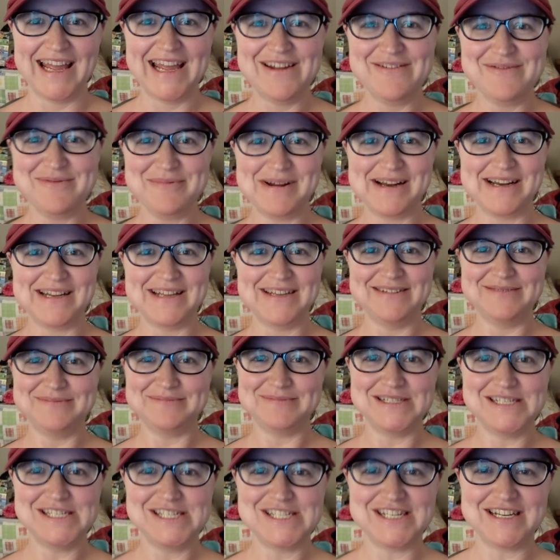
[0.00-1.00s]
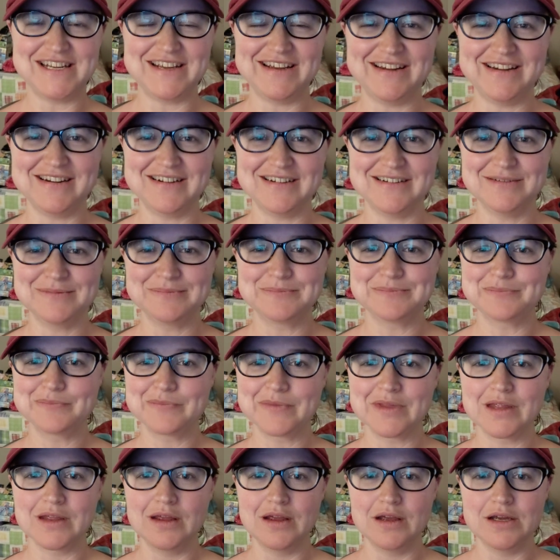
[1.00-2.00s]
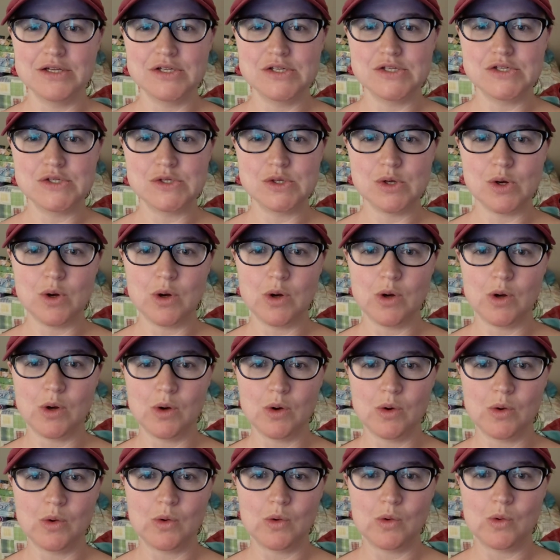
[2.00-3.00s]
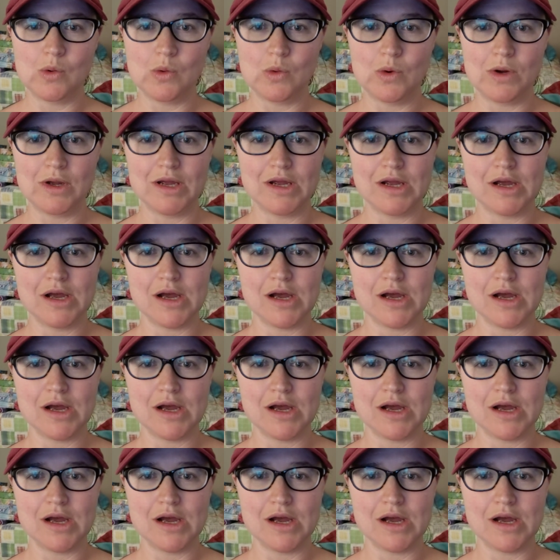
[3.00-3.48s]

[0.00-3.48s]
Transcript: Hey everybody, Miss G here. So,